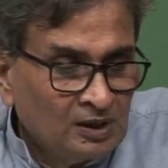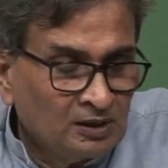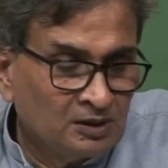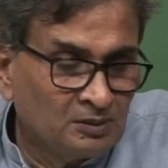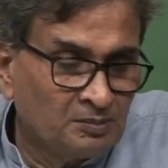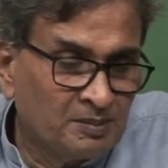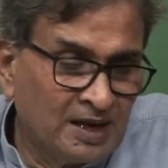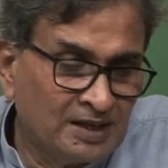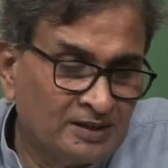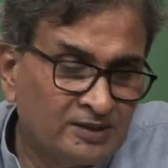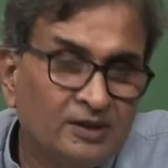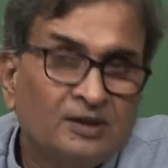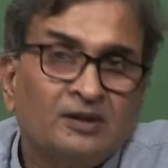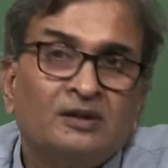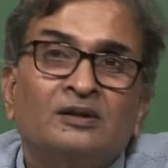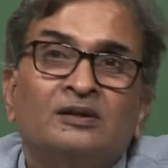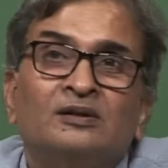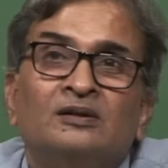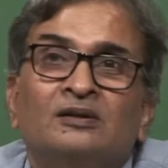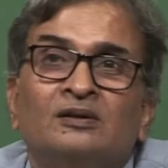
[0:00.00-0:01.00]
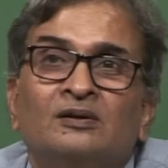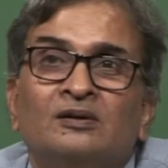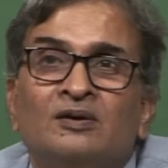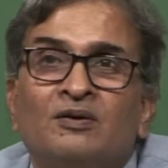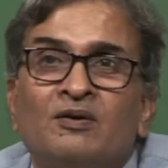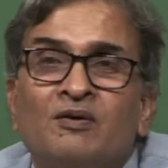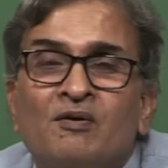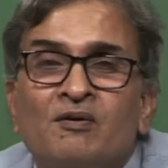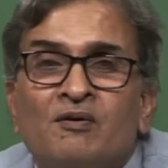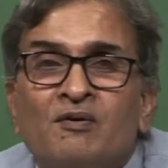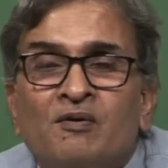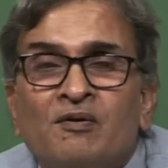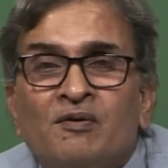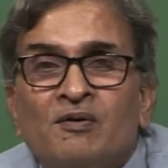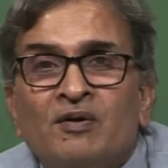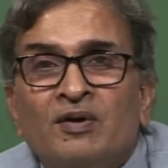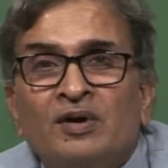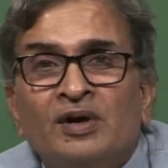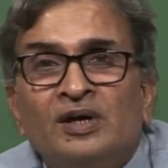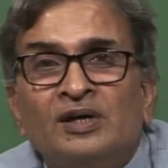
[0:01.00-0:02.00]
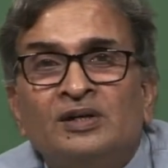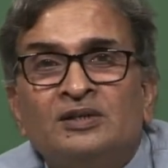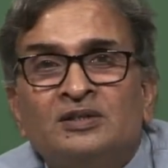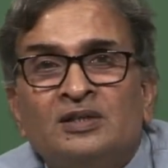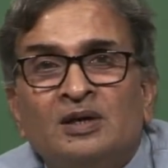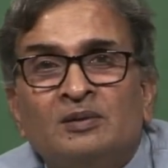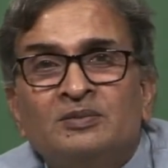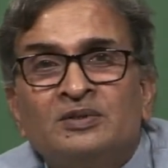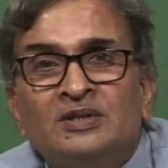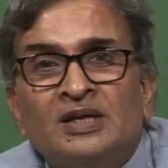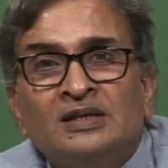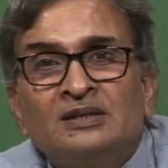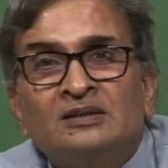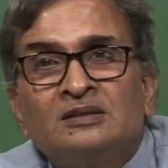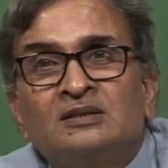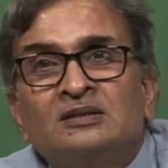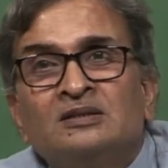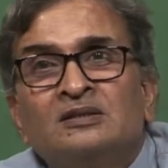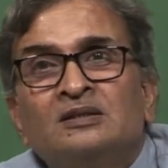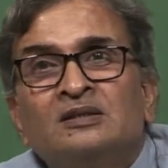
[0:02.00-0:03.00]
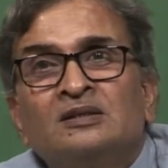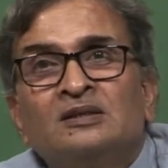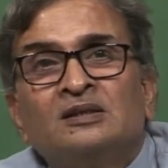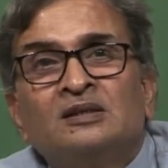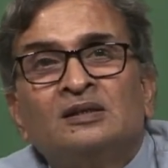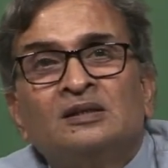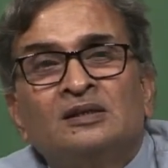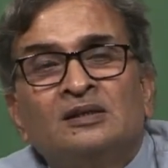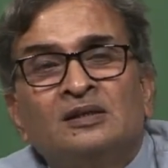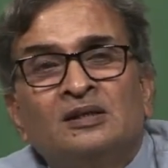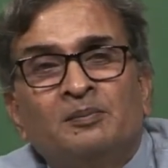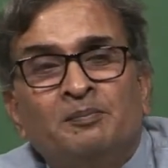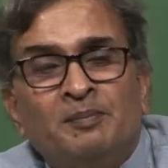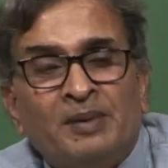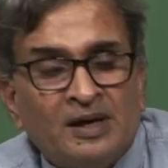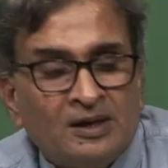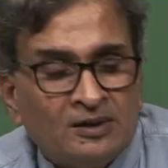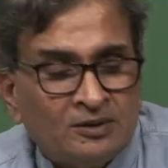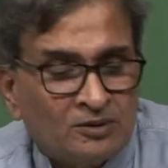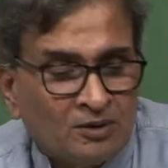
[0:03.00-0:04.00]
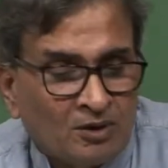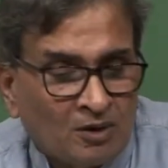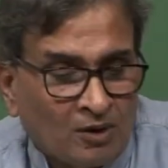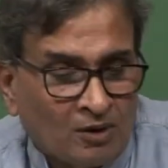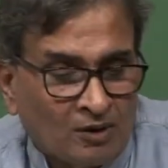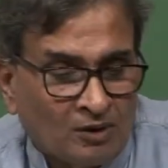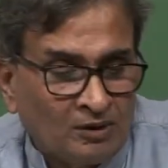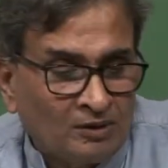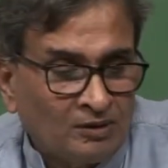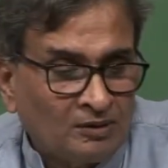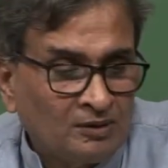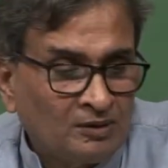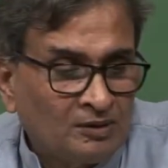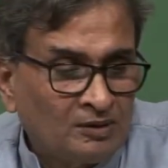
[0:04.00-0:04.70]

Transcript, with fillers: The magic in some sense depends on